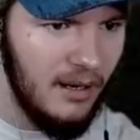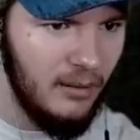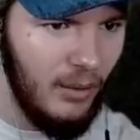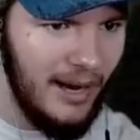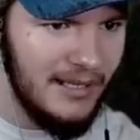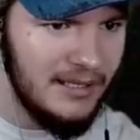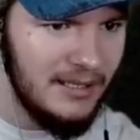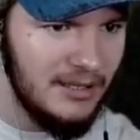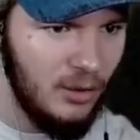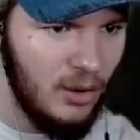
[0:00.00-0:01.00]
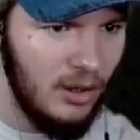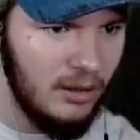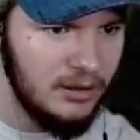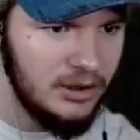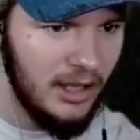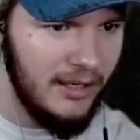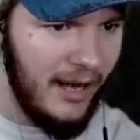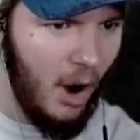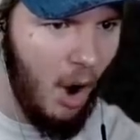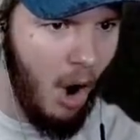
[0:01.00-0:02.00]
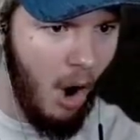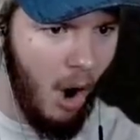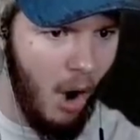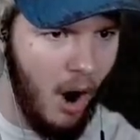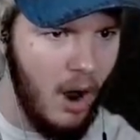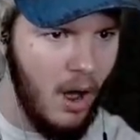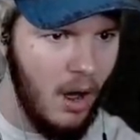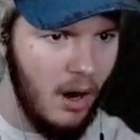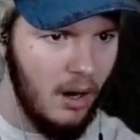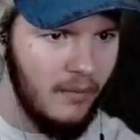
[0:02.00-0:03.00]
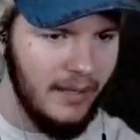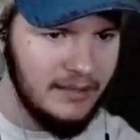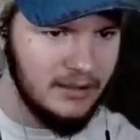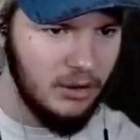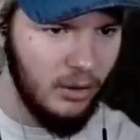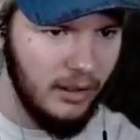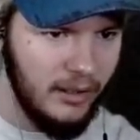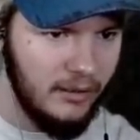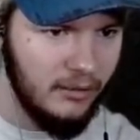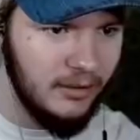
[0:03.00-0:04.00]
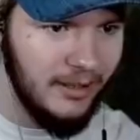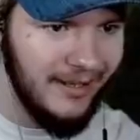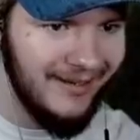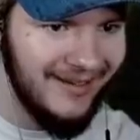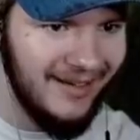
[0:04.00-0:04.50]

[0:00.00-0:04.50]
And why is this door shut now? Oh, oh, oh. That's a toilet. Okay.